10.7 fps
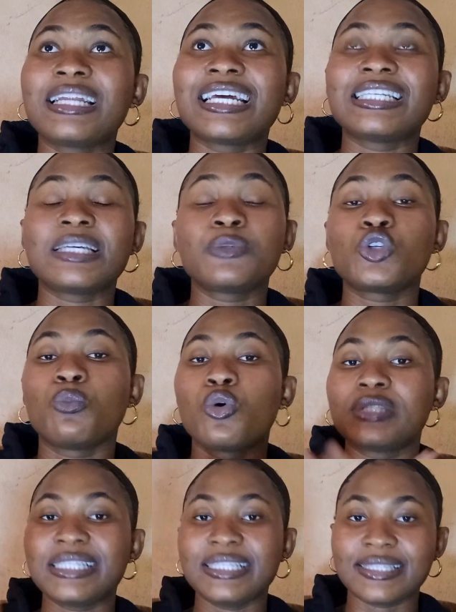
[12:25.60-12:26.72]
that is able to
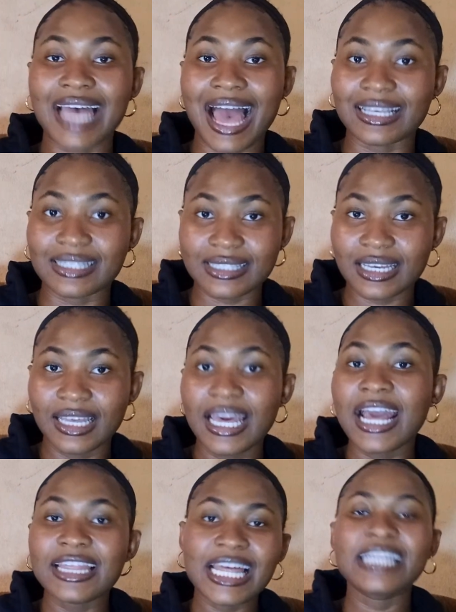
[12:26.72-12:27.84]
multitask.
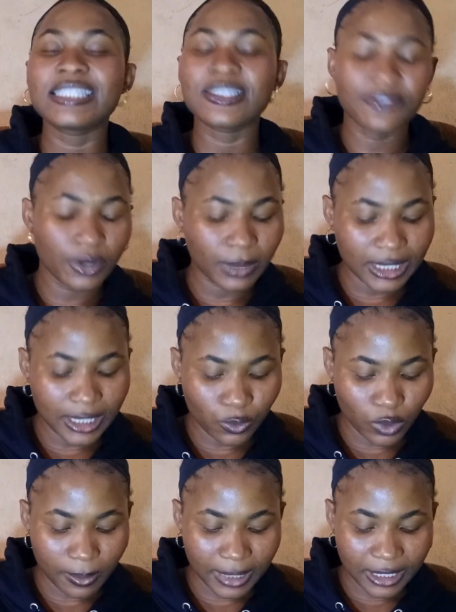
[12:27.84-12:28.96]
That is a feminine
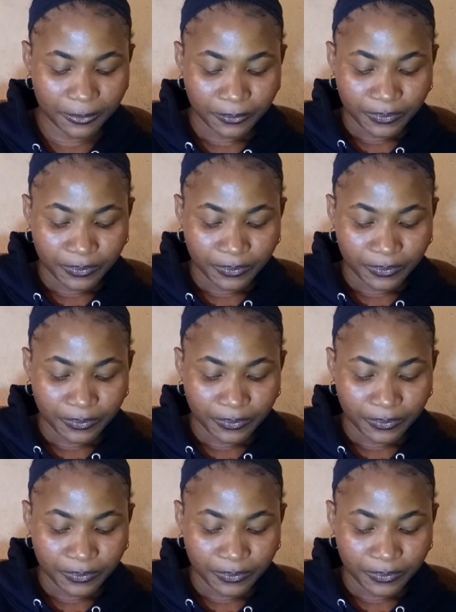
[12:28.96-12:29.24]
woman.